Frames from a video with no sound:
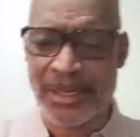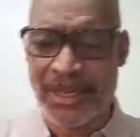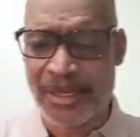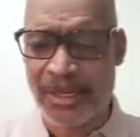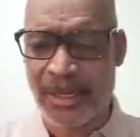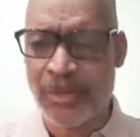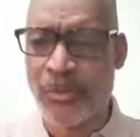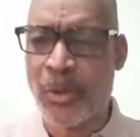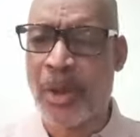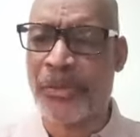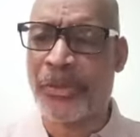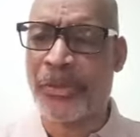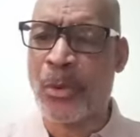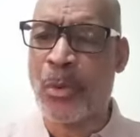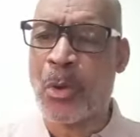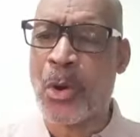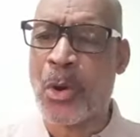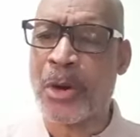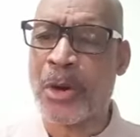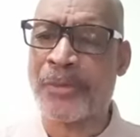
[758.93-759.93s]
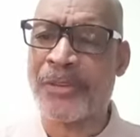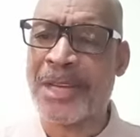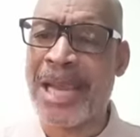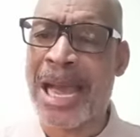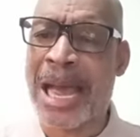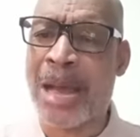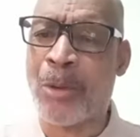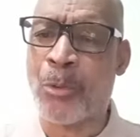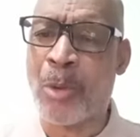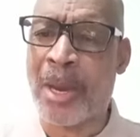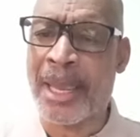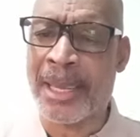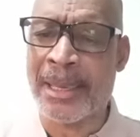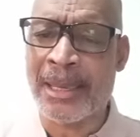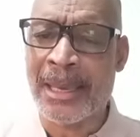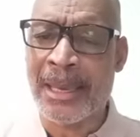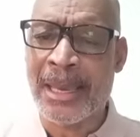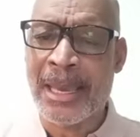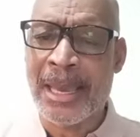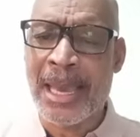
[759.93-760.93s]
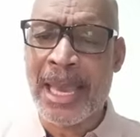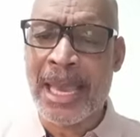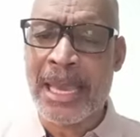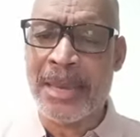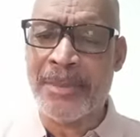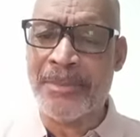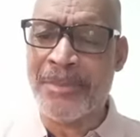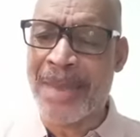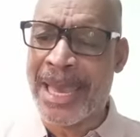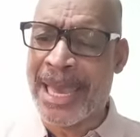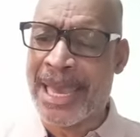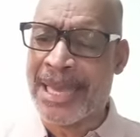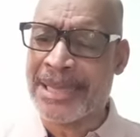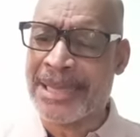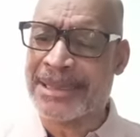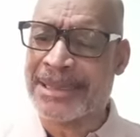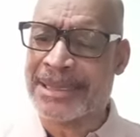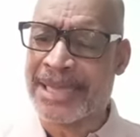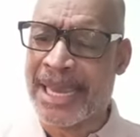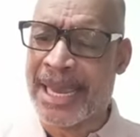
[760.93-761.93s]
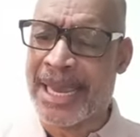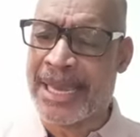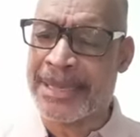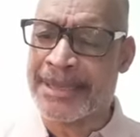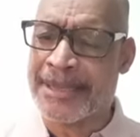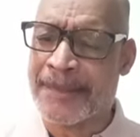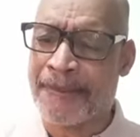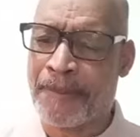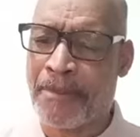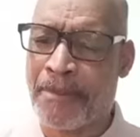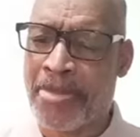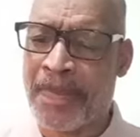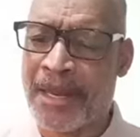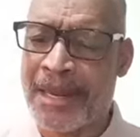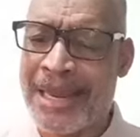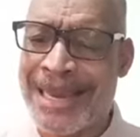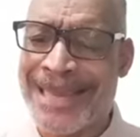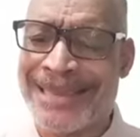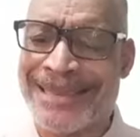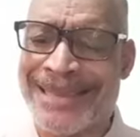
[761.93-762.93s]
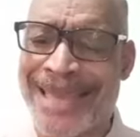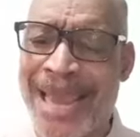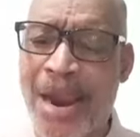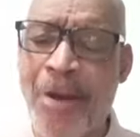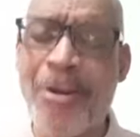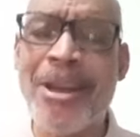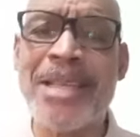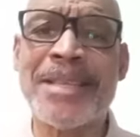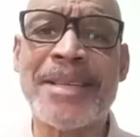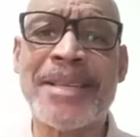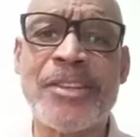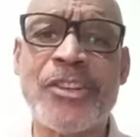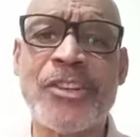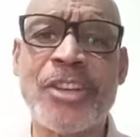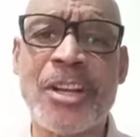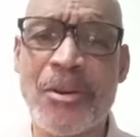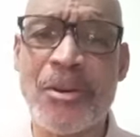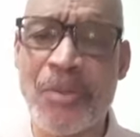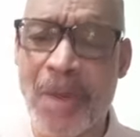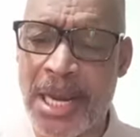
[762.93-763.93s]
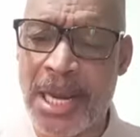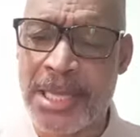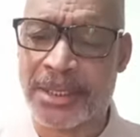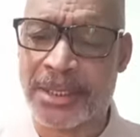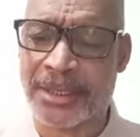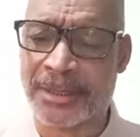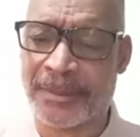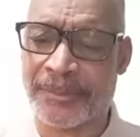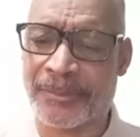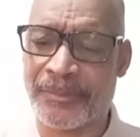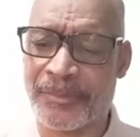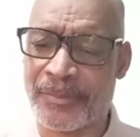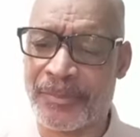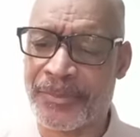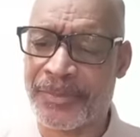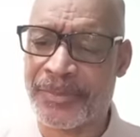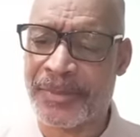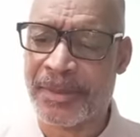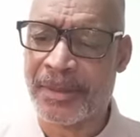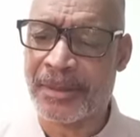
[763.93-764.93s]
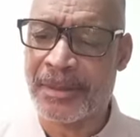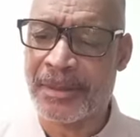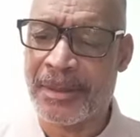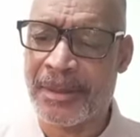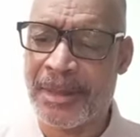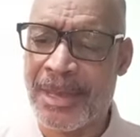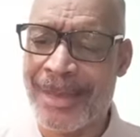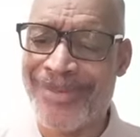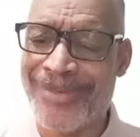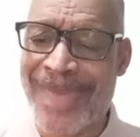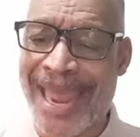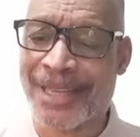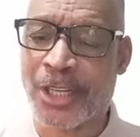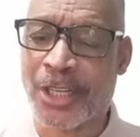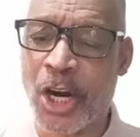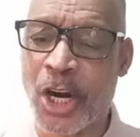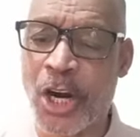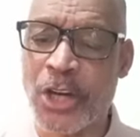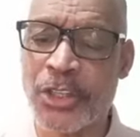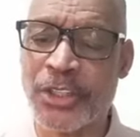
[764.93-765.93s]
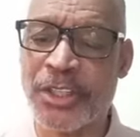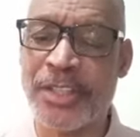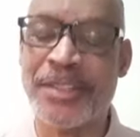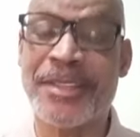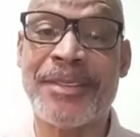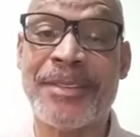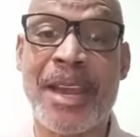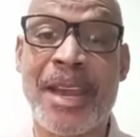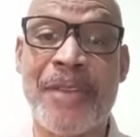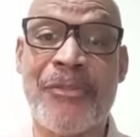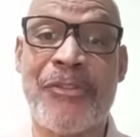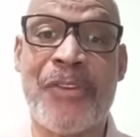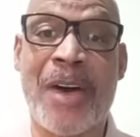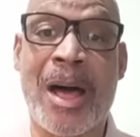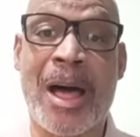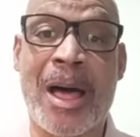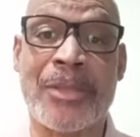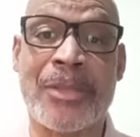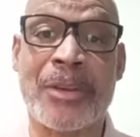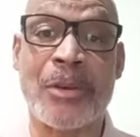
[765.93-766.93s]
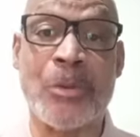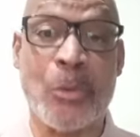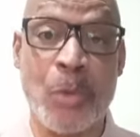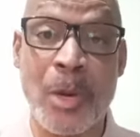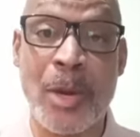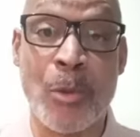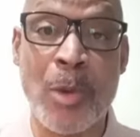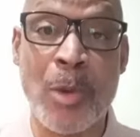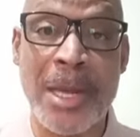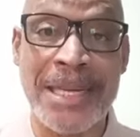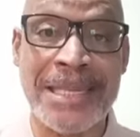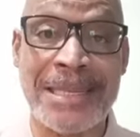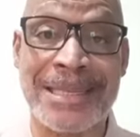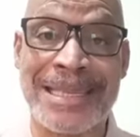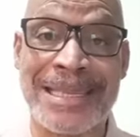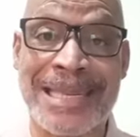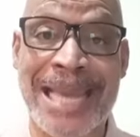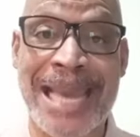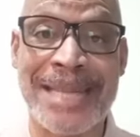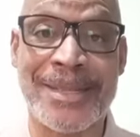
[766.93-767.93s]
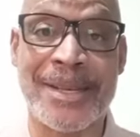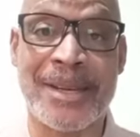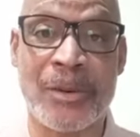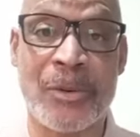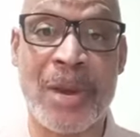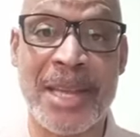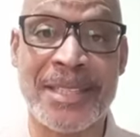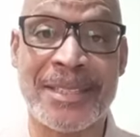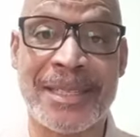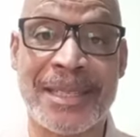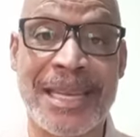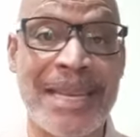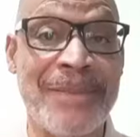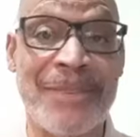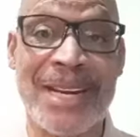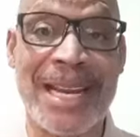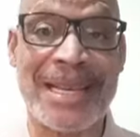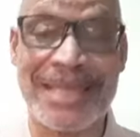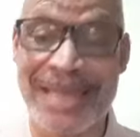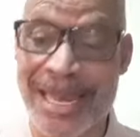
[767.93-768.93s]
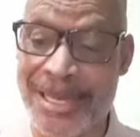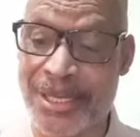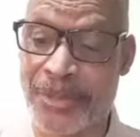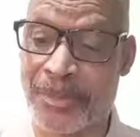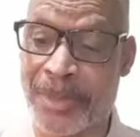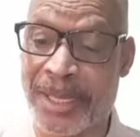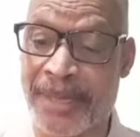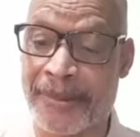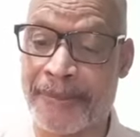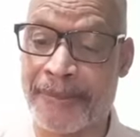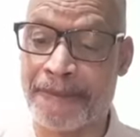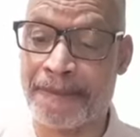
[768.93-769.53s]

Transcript: Listen what the word of Yahweh, amen, says. There is a generation that curses their father. We're witnessing that generation even as I speak.